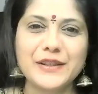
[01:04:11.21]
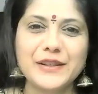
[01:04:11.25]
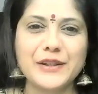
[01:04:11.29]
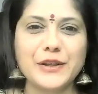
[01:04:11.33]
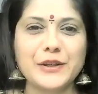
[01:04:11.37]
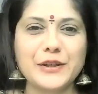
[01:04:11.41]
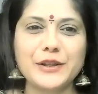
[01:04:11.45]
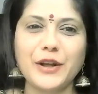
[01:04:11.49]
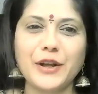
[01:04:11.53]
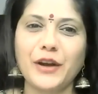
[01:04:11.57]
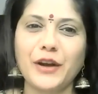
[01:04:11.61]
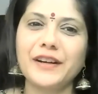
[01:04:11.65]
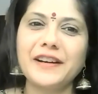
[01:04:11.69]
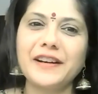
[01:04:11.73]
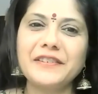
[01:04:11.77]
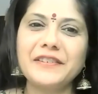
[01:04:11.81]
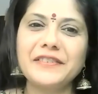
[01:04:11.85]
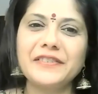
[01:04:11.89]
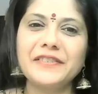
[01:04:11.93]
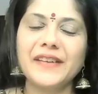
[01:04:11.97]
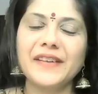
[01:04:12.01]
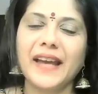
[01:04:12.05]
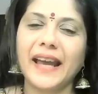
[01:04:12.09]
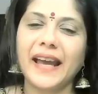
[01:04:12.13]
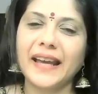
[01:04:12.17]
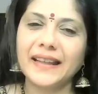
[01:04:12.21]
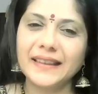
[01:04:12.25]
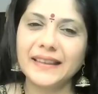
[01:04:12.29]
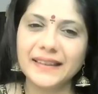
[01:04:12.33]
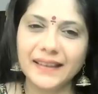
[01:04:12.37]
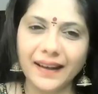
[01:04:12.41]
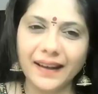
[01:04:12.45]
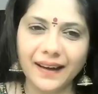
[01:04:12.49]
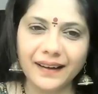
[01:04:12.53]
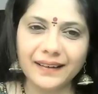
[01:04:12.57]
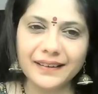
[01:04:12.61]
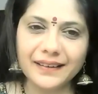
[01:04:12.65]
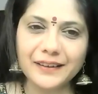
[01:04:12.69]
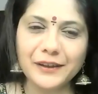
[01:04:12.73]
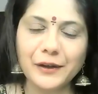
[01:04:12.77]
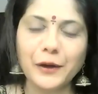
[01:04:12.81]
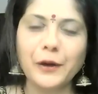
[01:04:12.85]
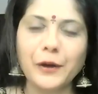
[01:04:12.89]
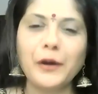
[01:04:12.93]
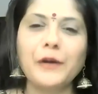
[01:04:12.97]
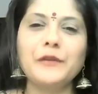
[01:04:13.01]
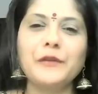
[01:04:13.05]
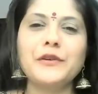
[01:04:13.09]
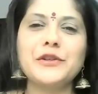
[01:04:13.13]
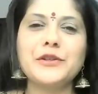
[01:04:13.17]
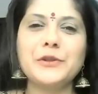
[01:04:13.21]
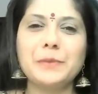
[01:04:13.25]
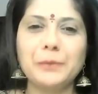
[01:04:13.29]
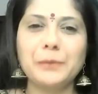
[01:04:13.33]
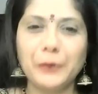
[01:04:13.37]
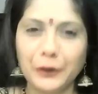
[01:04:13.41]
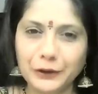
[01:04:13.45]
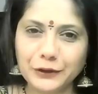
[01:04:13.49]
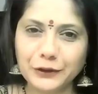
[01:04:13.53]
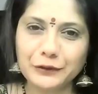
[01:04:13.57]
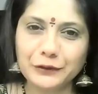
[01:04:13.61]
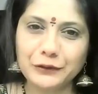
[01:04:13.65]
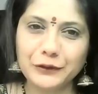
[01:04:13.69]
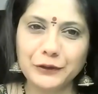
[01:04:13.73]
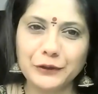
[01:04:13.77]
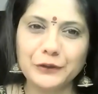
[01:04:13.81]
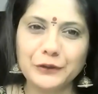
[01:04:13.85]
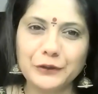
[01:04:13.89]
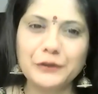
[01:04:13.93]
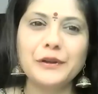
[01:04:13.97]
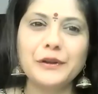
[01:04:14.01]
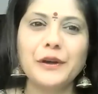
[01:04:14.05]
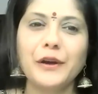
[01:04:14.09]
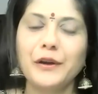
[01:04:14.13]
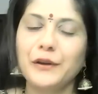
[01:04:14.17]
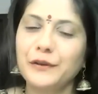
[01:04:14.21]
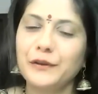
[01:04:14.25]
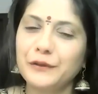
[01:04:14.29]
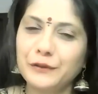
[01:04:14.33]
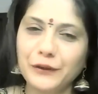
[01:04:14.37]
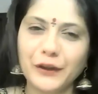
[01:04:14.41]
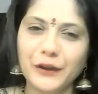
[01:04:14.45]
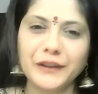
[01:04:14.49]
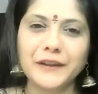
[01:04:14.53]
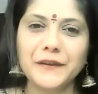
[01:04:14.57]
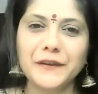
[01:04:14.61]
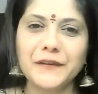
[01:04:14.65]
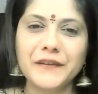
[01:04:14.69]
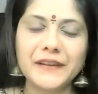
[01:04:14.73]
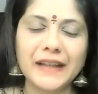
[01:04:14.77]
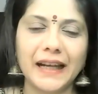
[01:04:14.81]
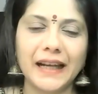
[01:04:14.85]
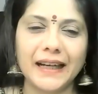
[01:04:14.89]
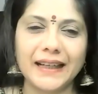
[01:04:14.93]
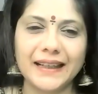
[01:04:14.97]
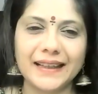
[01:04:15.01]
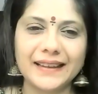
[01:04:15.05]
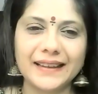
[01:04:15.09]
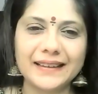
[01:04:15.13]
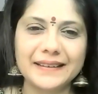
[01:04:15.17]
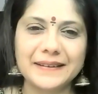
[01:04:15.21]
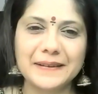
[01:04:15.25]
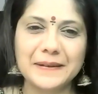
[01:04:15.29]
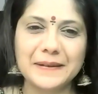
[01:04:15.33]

So Saurav and Nyan, over to both of you for the finale.